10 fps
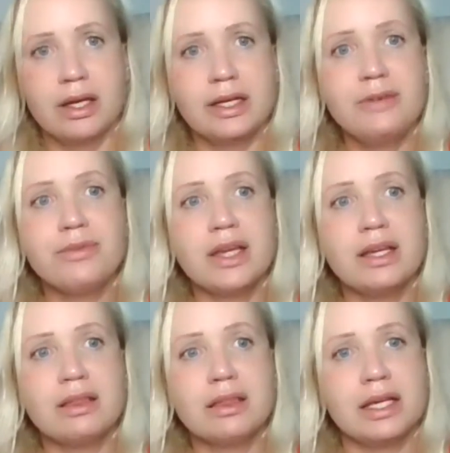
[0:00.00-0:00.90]
and if
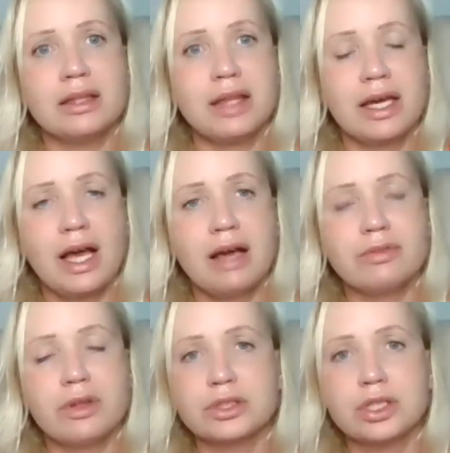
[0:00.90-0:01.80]
they think
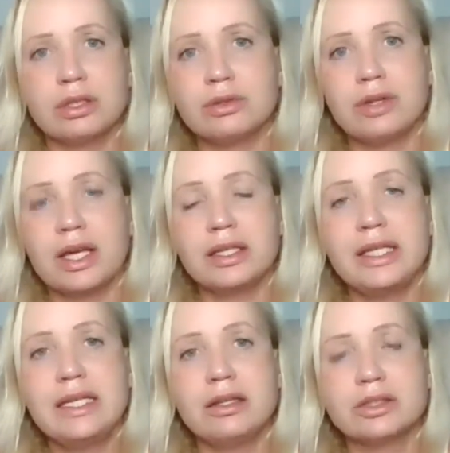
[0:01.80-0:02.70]
they
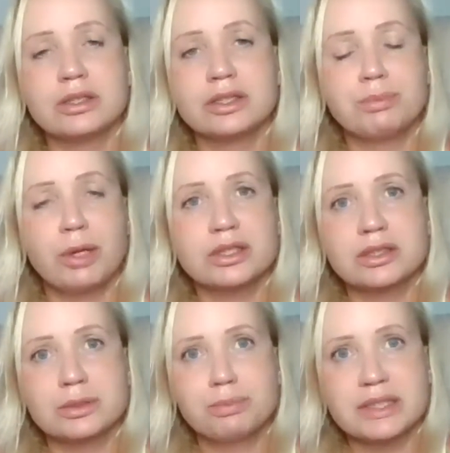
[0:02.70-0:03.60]
need a
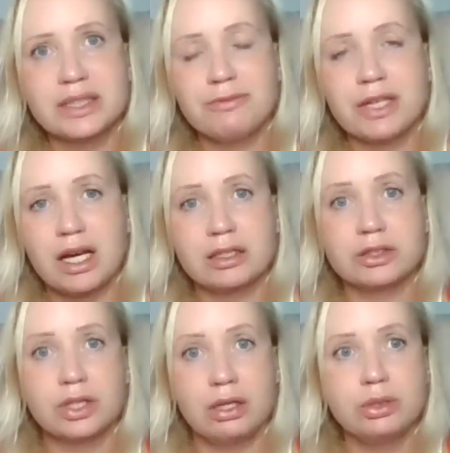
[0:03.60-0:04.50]
specific kind
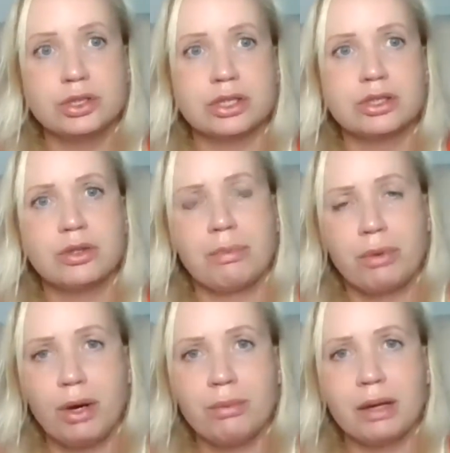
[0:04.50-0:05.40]
of solution to the
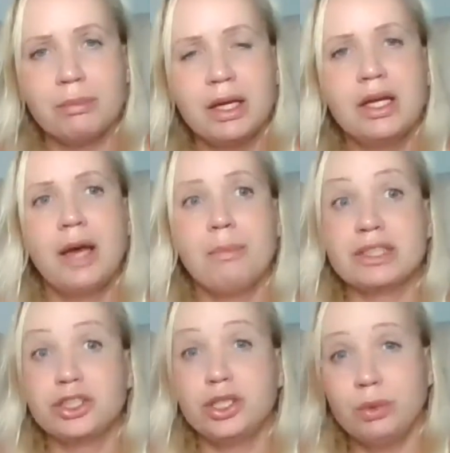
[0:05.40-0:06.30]
problem,
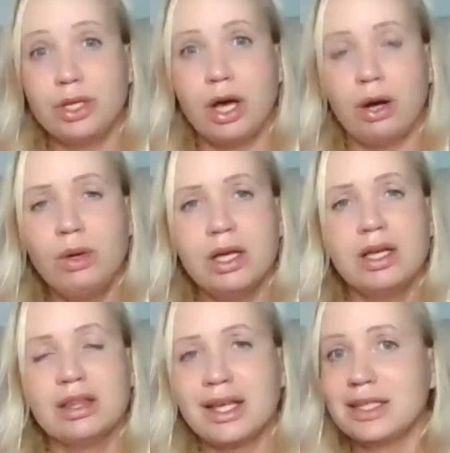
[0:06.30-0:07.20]
but you know
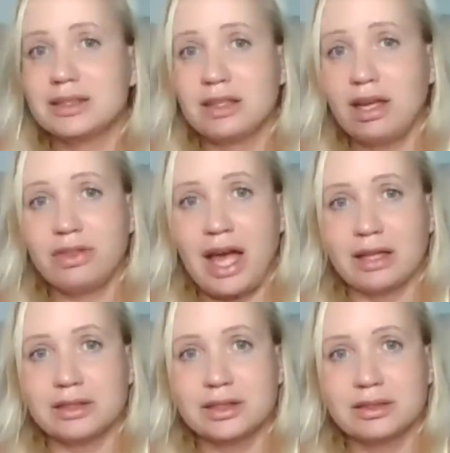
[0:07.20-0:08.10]
that it's not
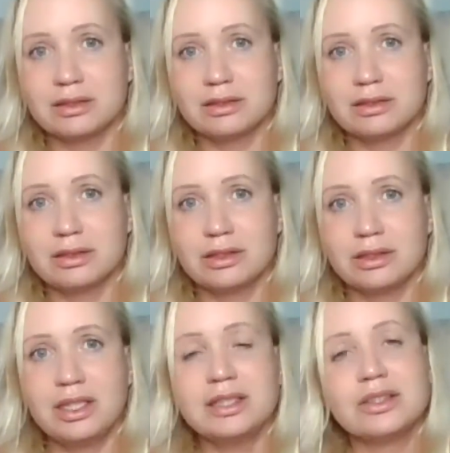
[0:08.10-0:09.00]
that,
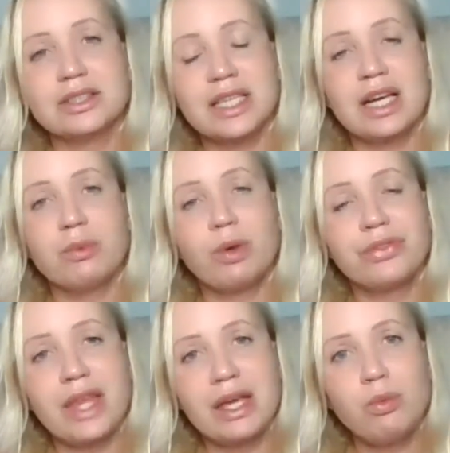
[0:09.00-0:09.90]
you need to sell
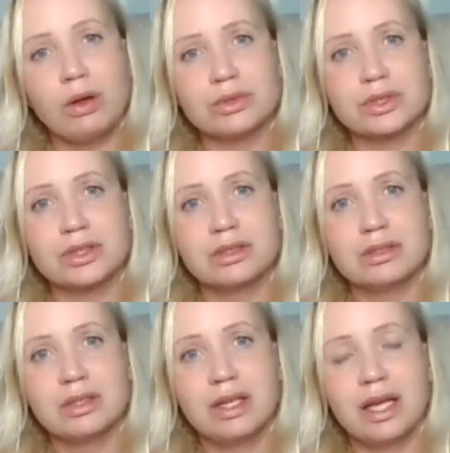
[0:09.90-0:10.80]
what they want
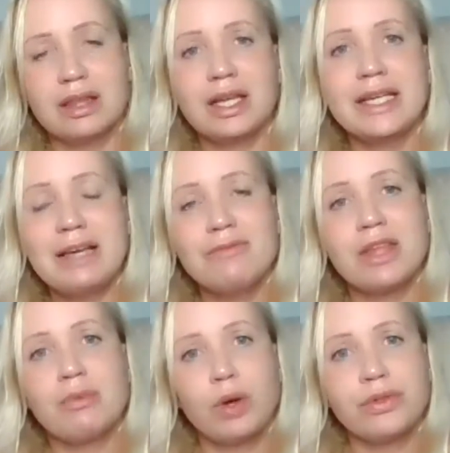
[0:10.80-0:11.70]
and then give
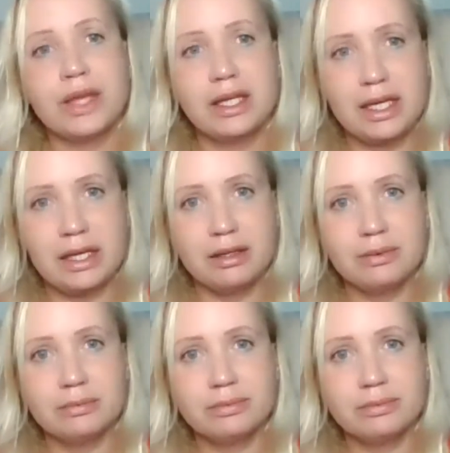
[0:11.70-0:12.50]
them what they need.